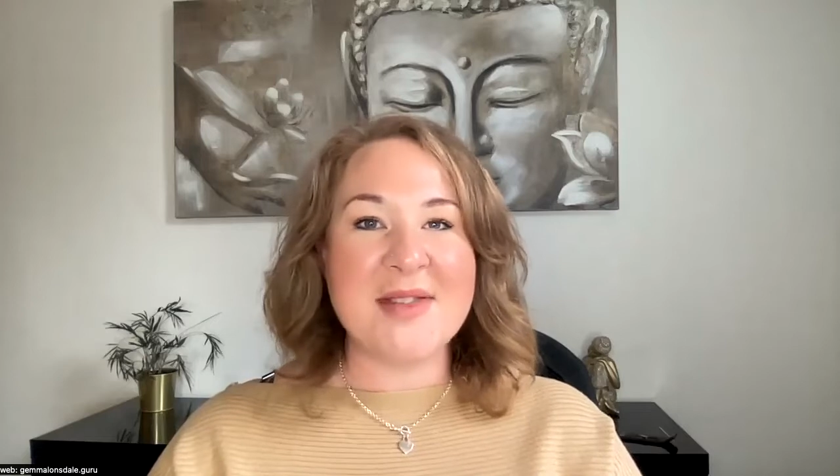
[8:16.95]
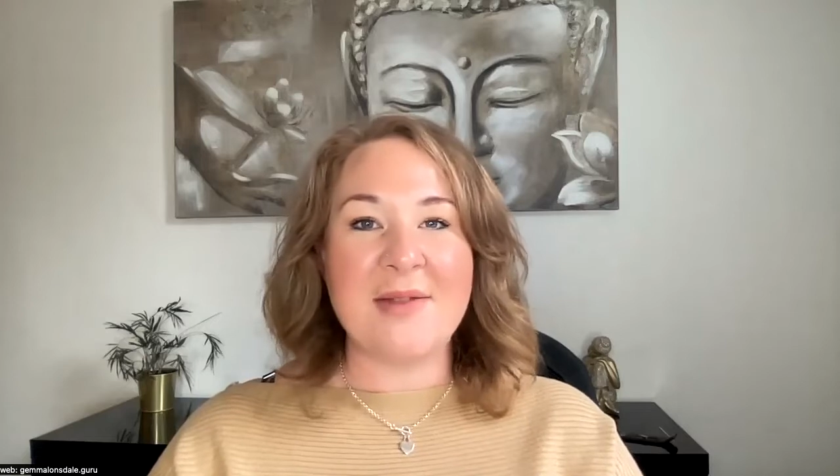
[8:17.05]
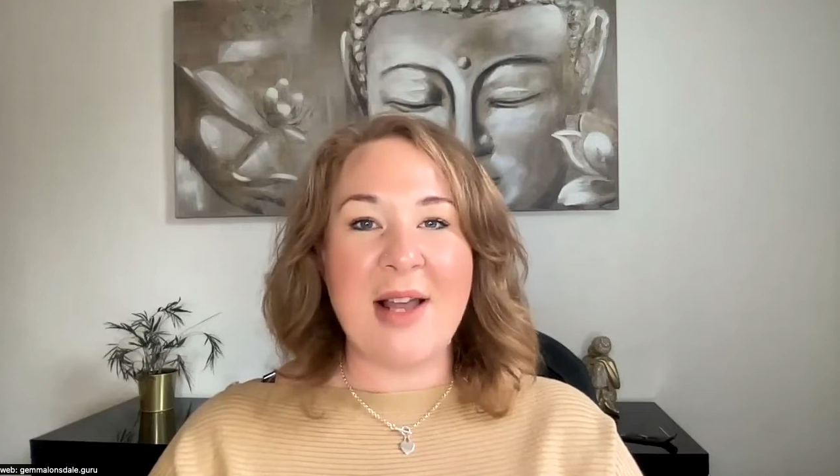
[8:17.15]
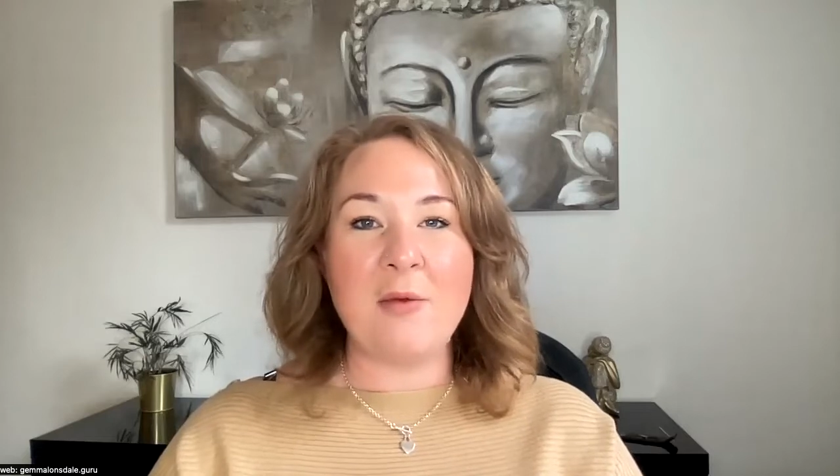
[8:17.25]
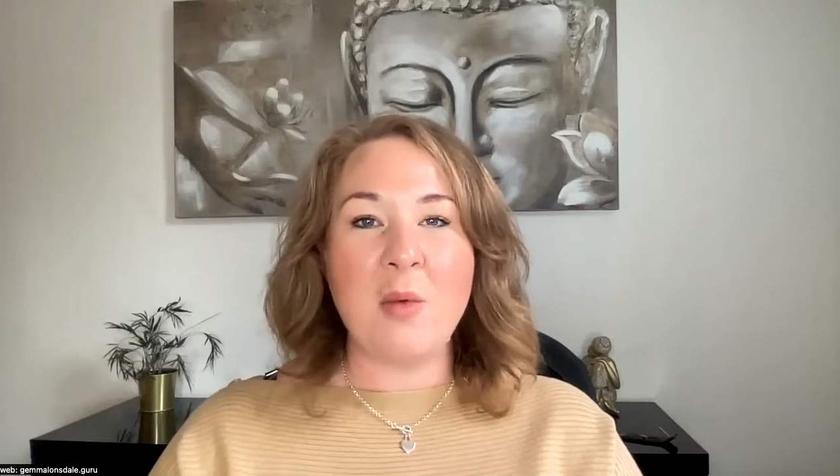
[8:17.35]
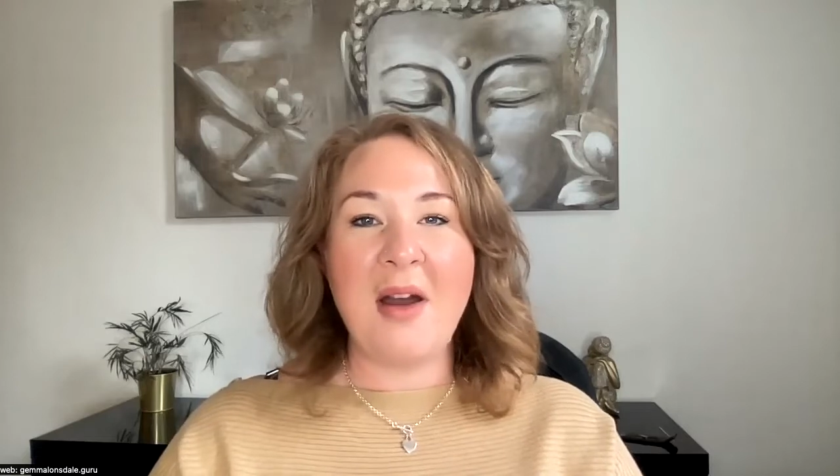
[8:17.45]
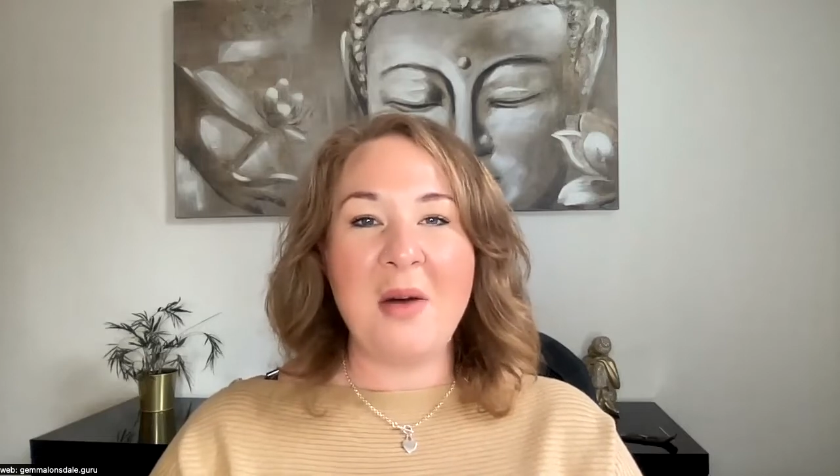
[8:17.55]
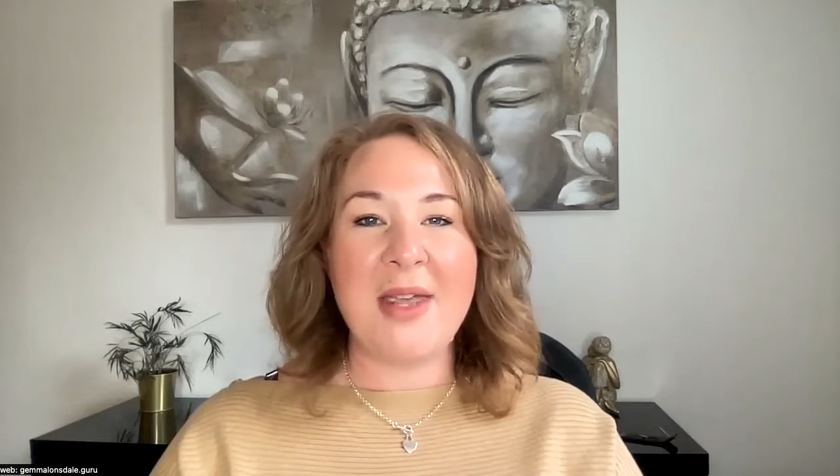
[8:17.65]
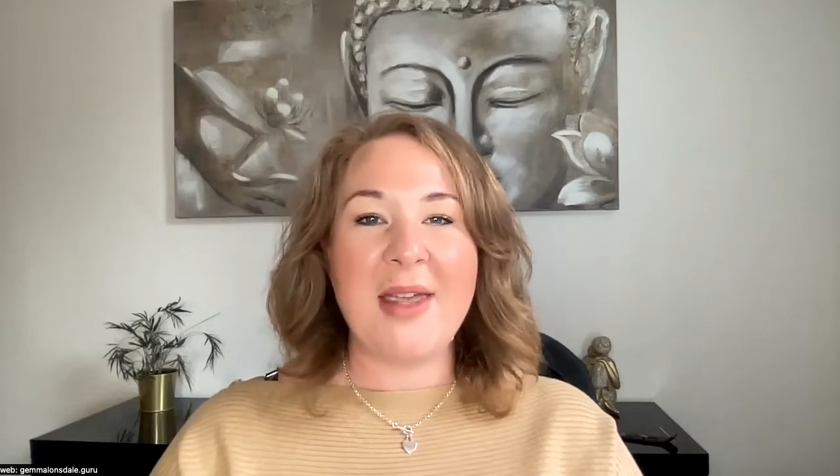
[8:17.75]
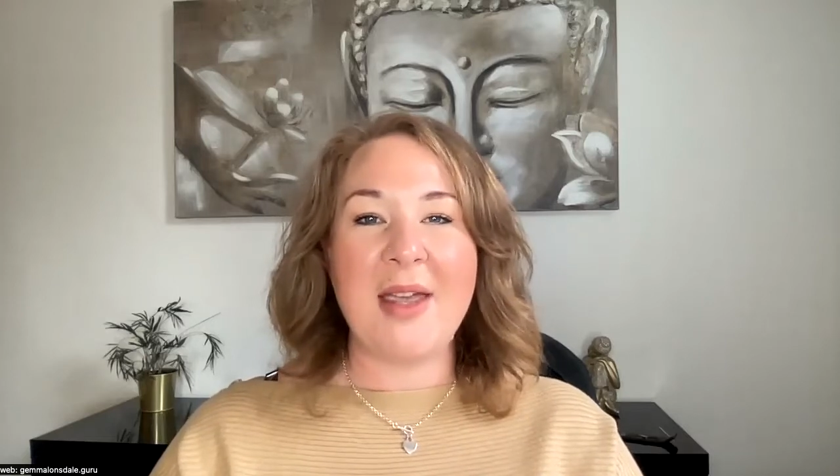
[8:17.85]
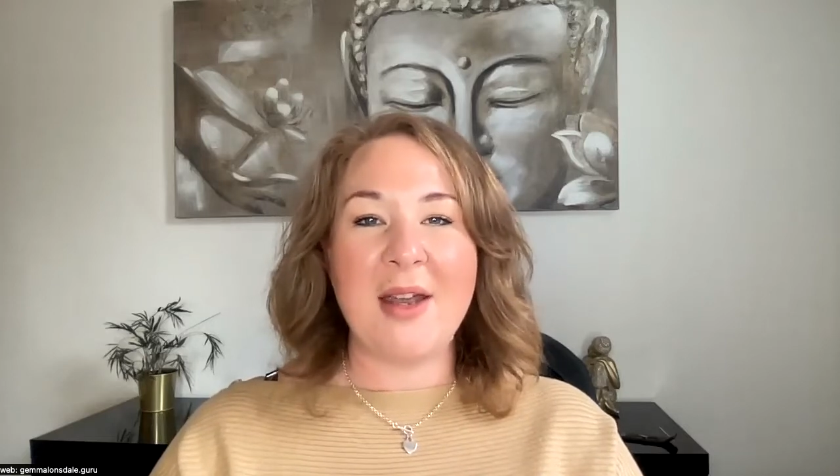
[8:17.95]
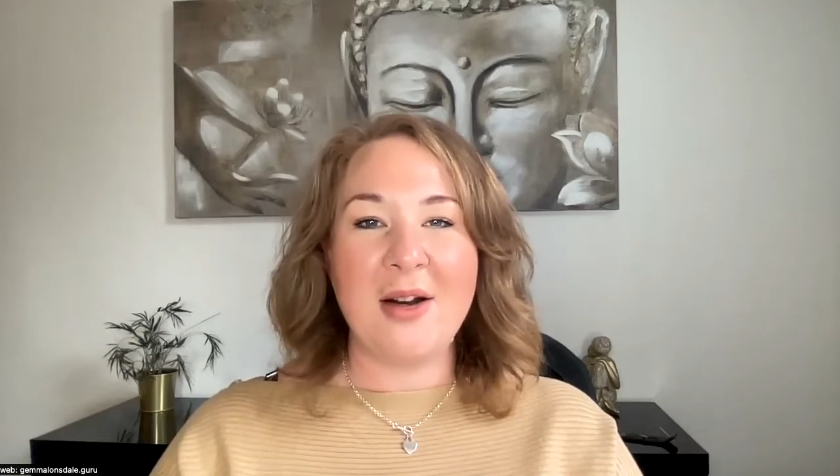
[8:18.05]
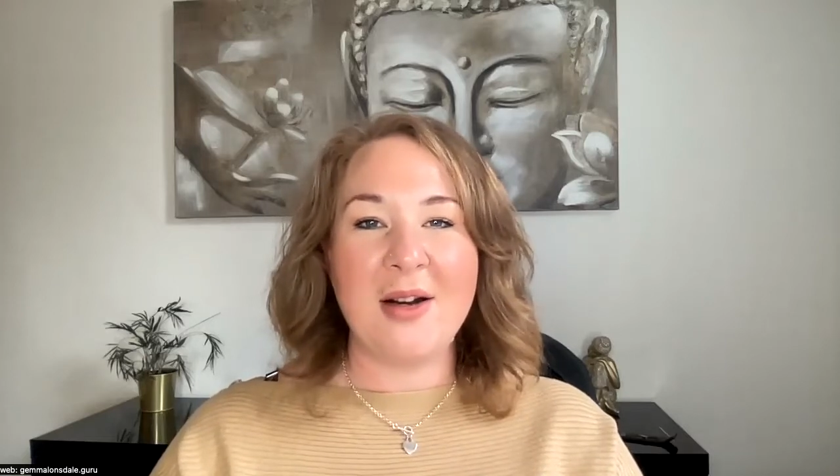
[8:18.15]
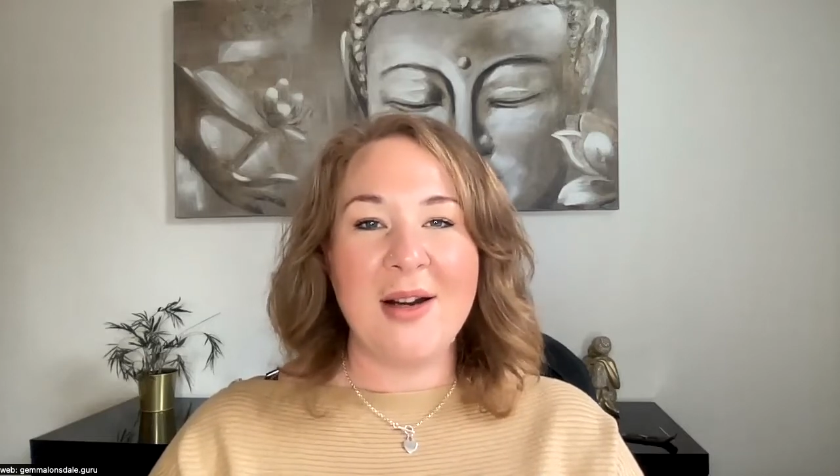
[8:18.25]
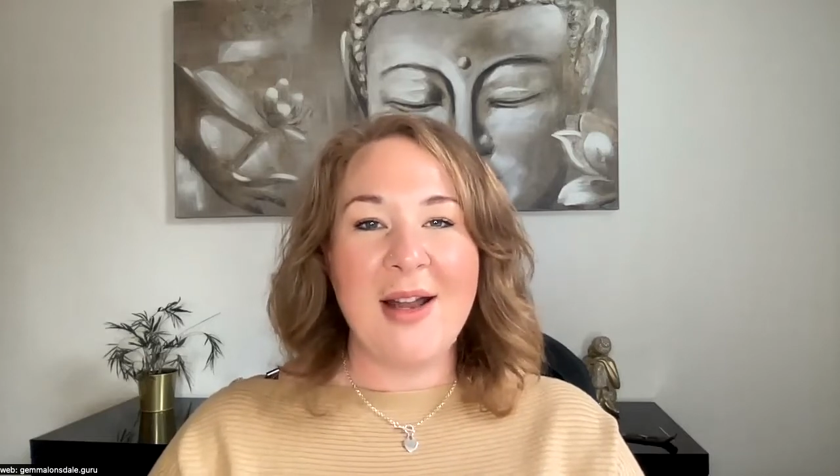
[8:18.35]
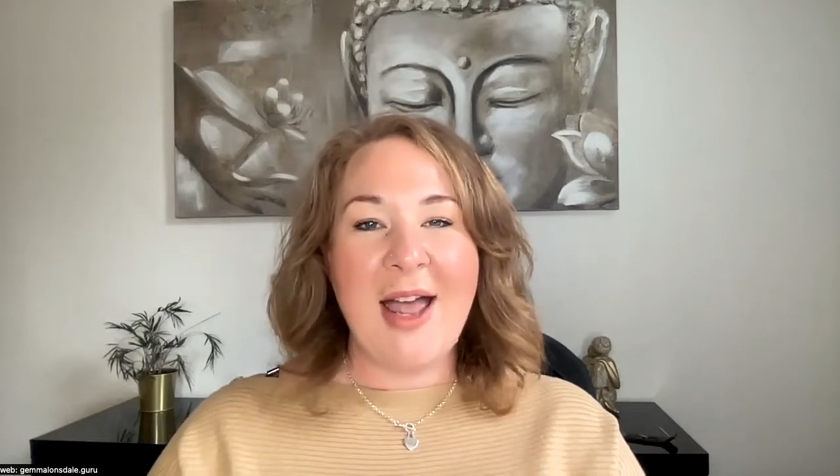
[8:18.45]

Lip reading: of life? Why are we here?